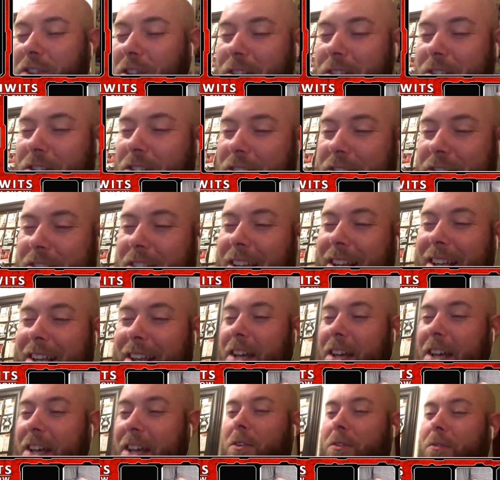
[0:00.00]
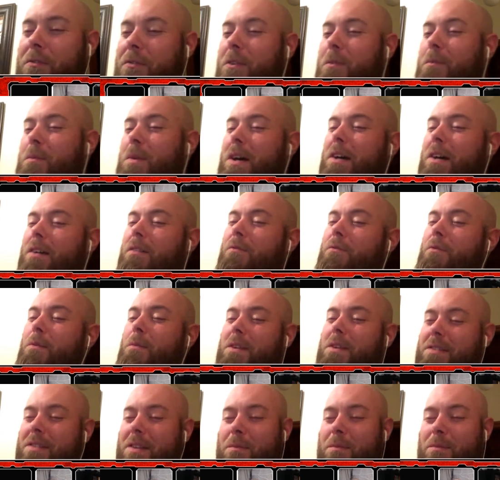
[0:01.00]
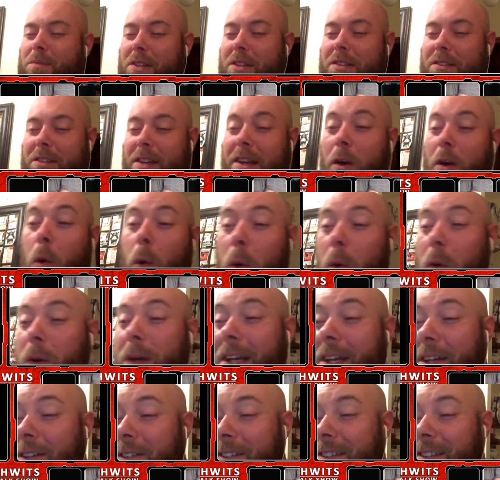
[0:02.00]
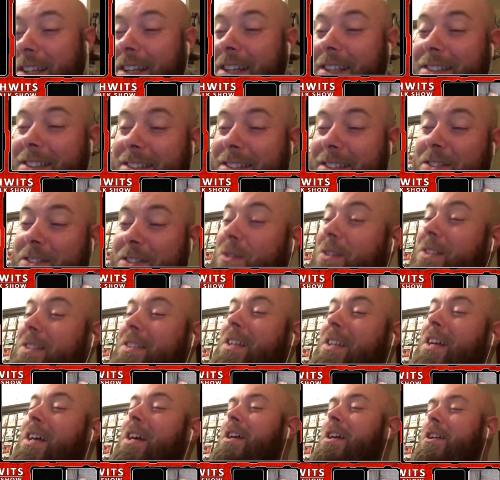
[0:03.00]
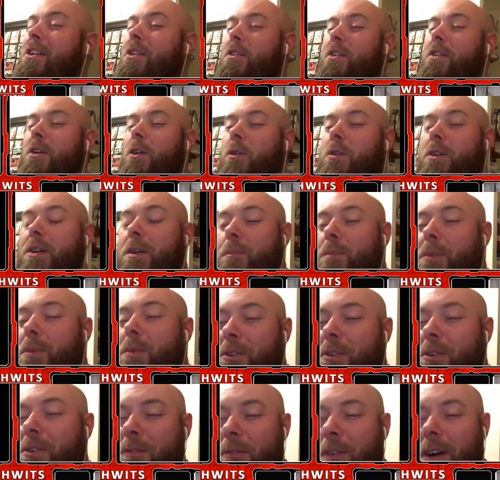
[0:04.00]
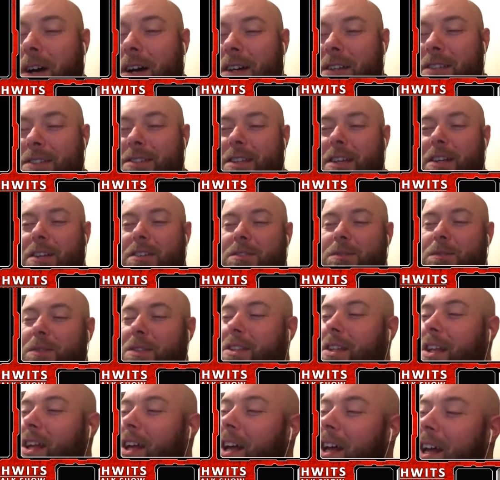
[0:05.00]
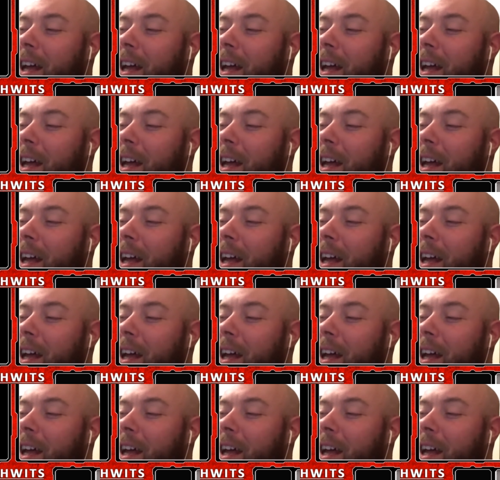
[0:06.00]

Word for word: looked just like Gil from The Simpsons. Like, old Gil needs this one. You know, the old computer salesman.